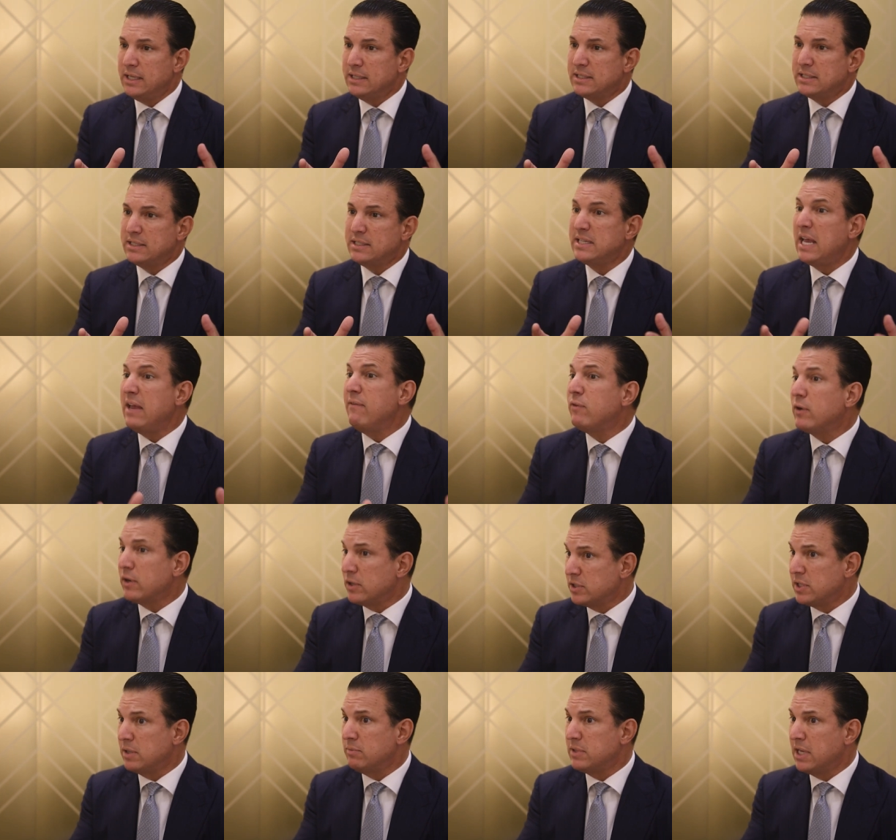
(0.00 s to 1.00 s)
safer
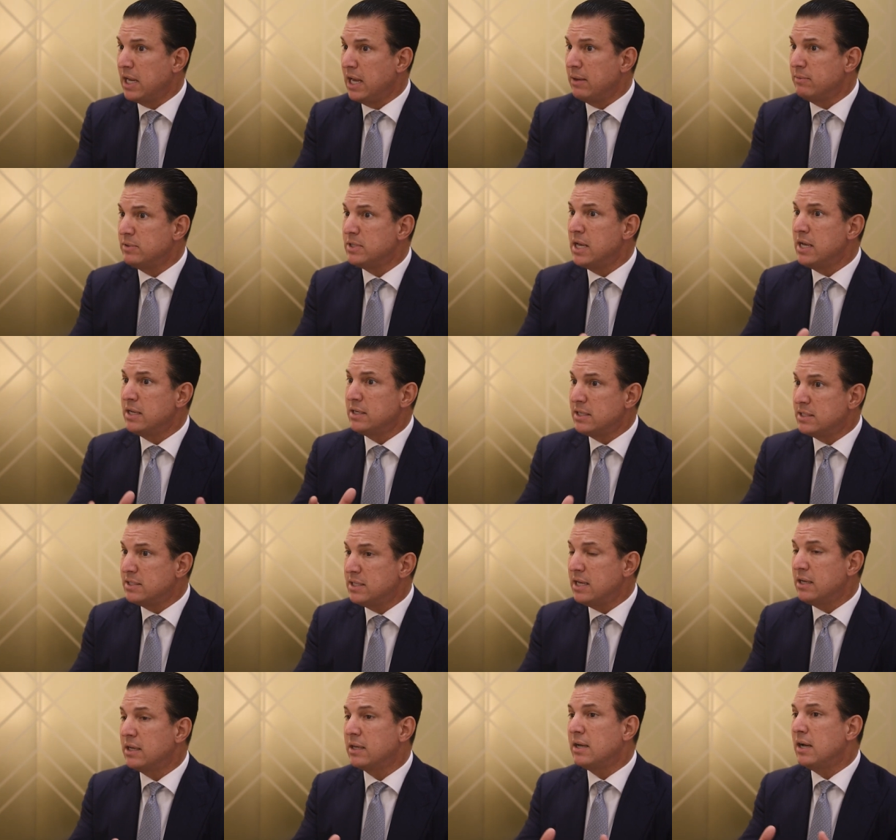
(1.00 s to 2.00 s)
sometimes to
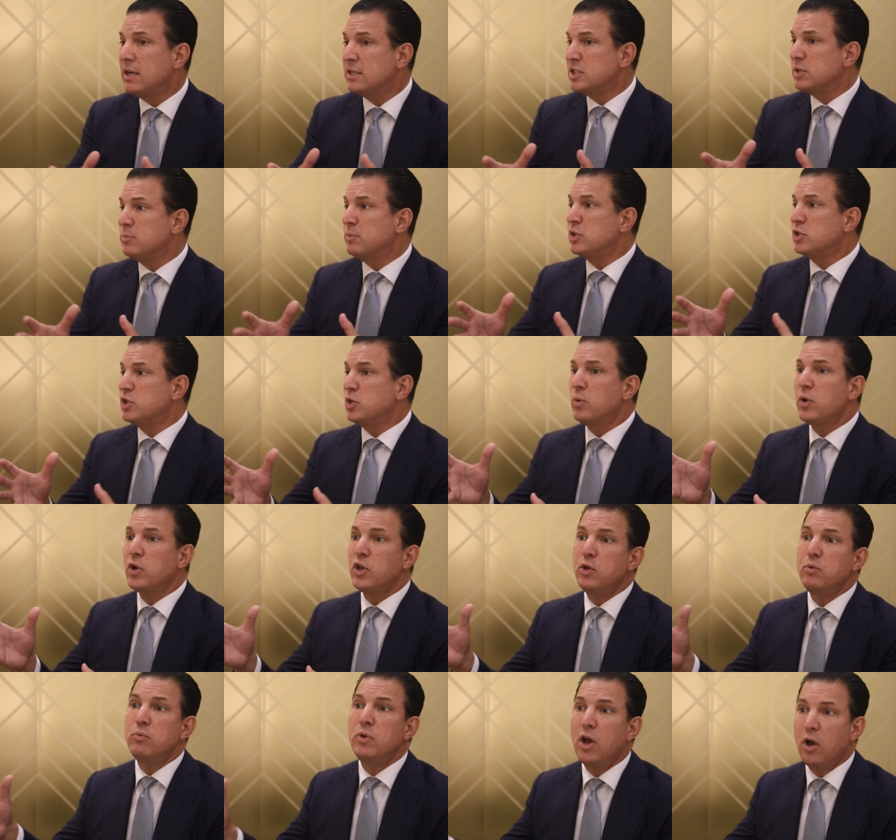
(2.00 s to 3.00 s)
send a customer to where
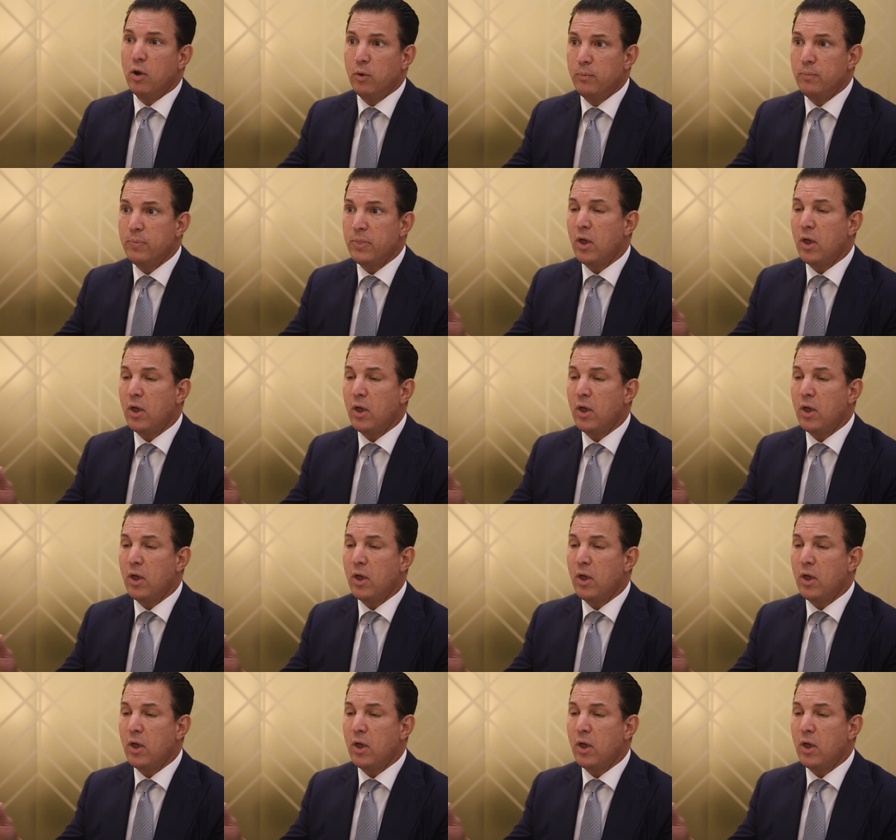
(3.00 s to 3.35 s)
you know,